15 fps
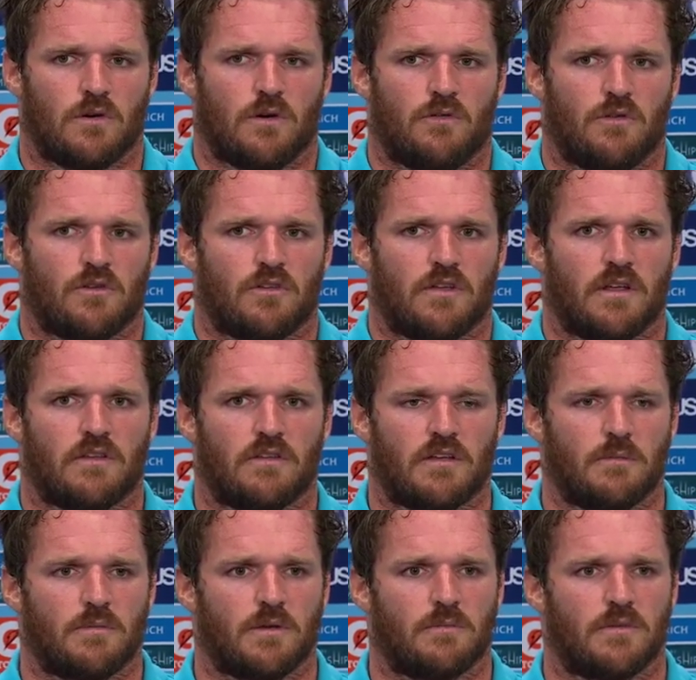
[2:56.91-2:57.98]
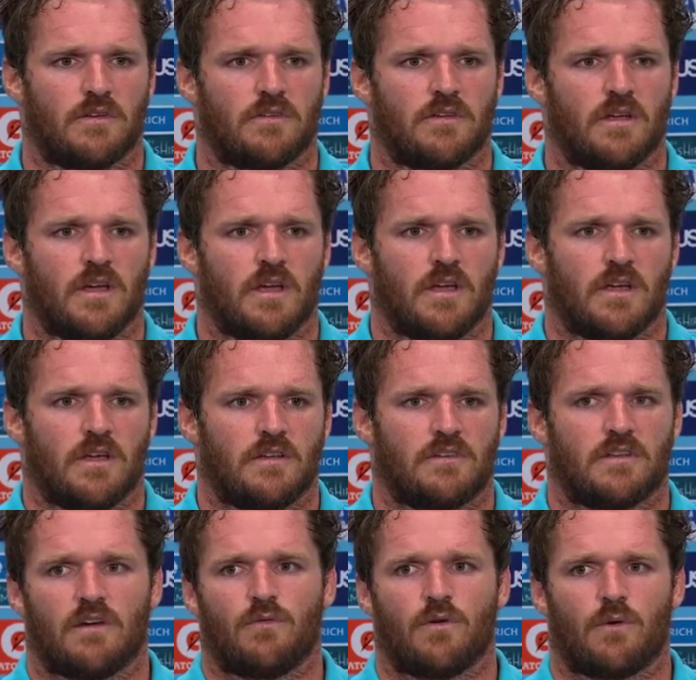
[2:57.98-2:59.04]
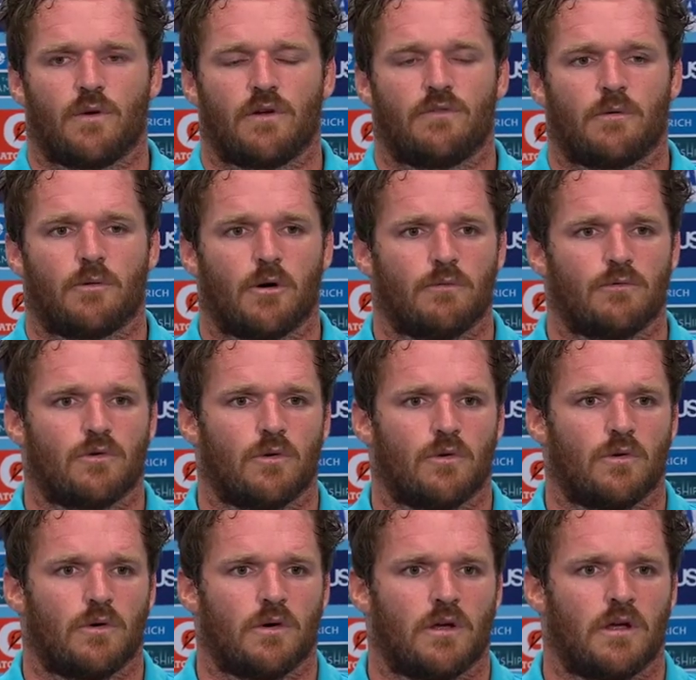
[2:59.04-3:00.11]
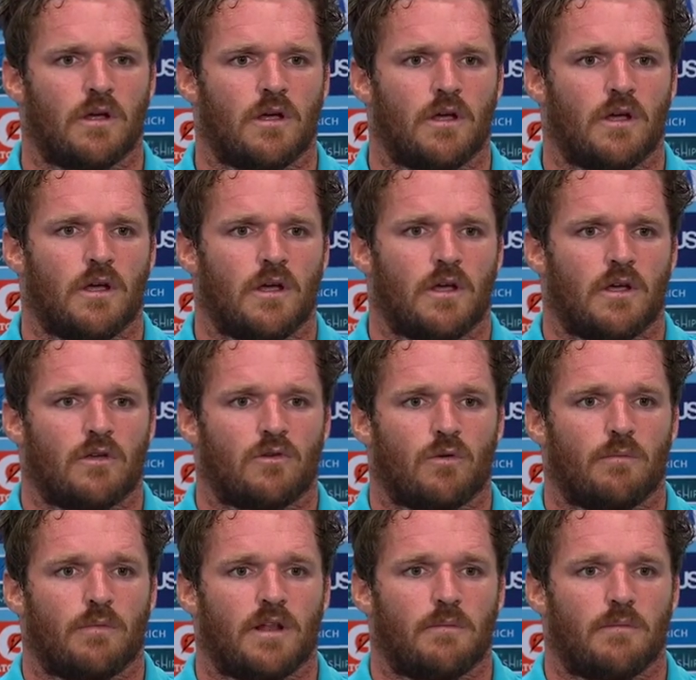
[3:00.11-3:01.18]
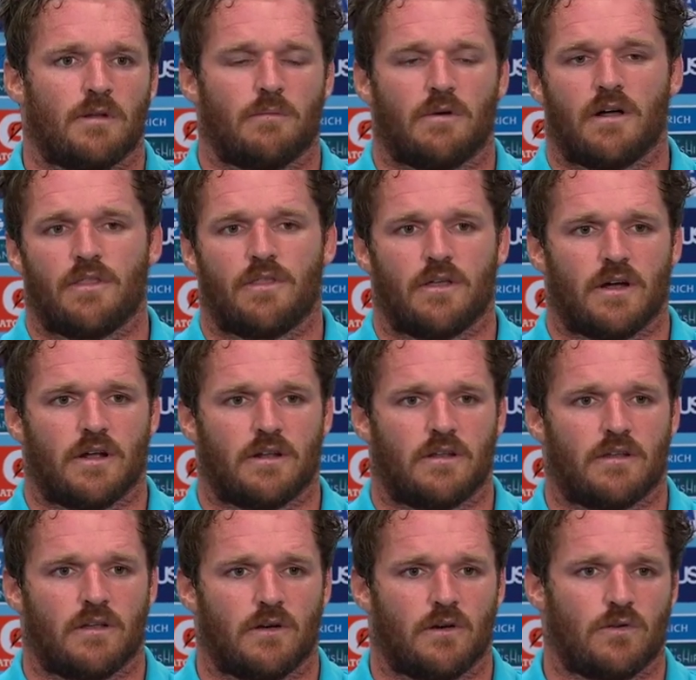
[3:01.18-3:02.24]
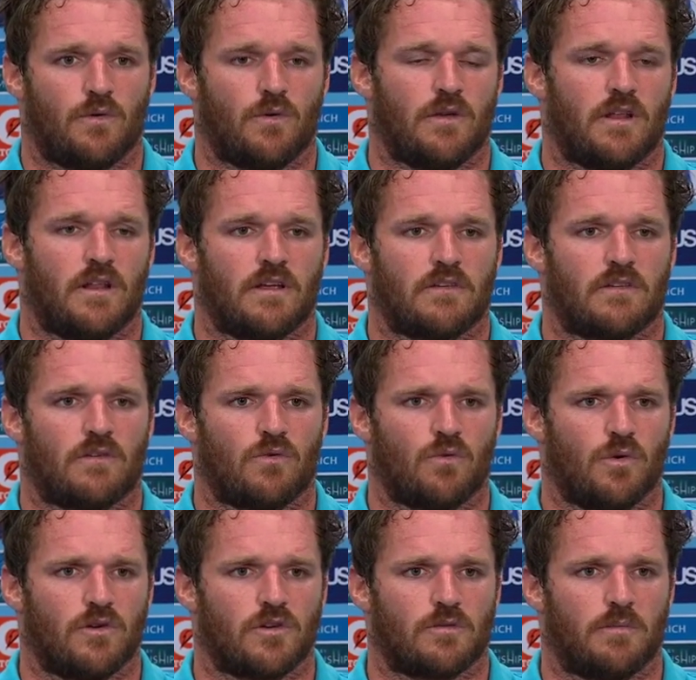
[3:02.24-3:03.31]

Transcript: Obviously, sometimes it's it's tough. We're away from home so so many many months, and during the last two years,